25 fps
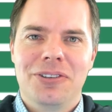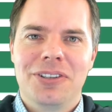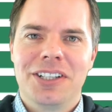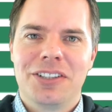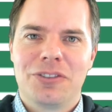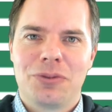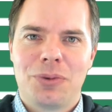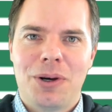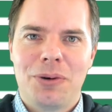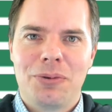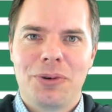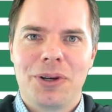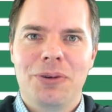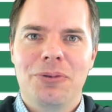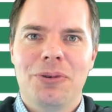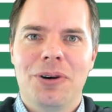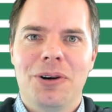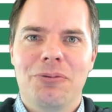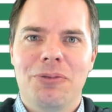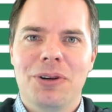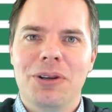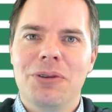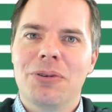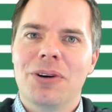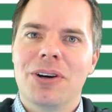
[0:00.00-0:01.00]
It's what we want.
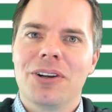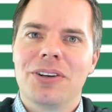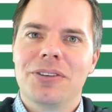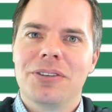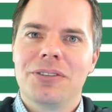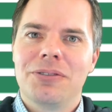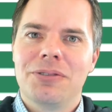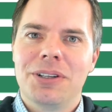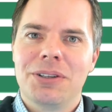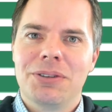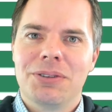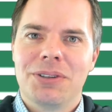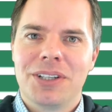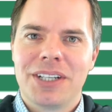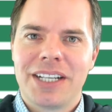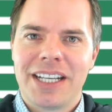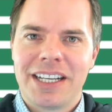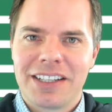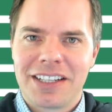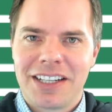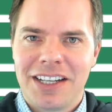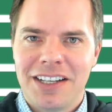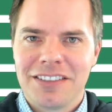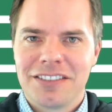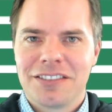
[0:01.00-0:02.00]
We want our
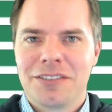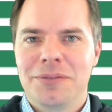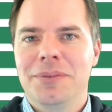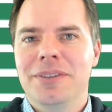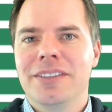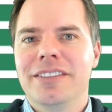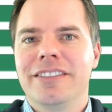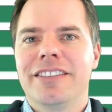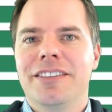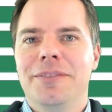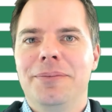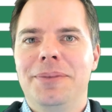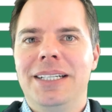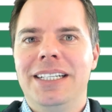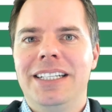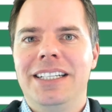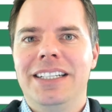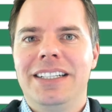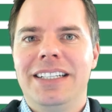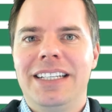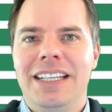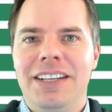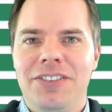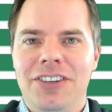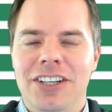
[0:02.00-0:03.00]
customers to be
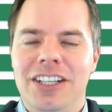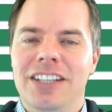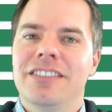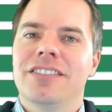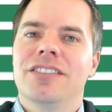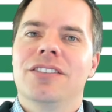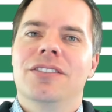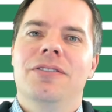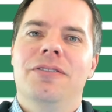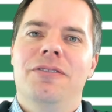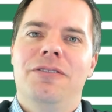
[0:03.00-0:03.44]
giving us